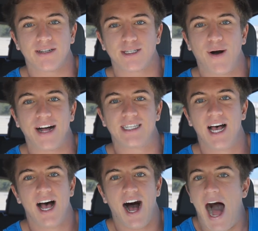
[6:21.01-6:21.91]
on squats,
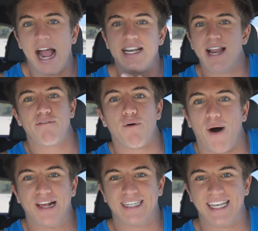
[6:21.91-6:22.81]
I never
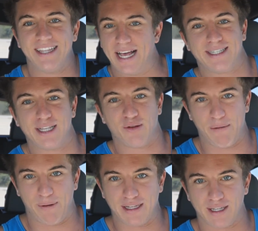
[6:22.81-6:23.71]
want to see less than
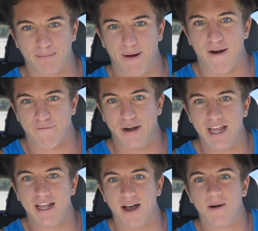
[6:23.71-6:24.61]
3 plates on the bar for
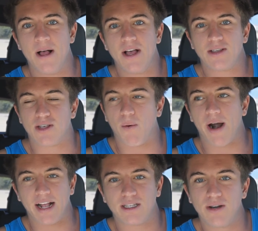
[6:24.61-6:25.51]
ego. So
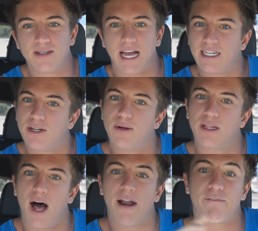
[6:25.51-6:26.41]
what I do is I do a
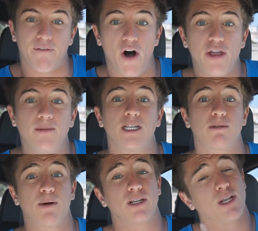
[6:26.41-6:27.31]
lot of volume
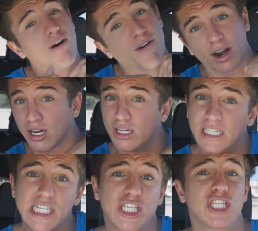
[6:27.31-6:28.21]
dispersed over a
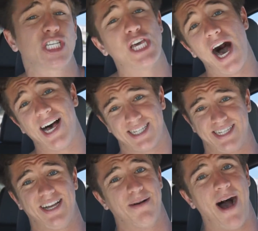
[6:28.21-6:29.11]

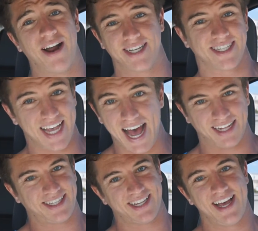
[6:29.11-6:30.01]
disgusting amount of
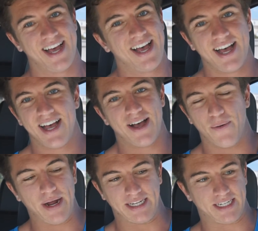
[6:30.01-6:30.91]
sets,
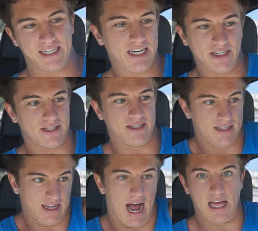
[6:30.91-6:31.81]
which is,
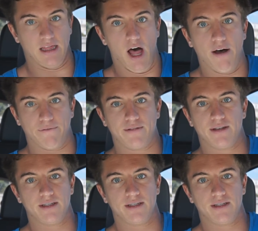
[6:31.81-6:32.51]
I love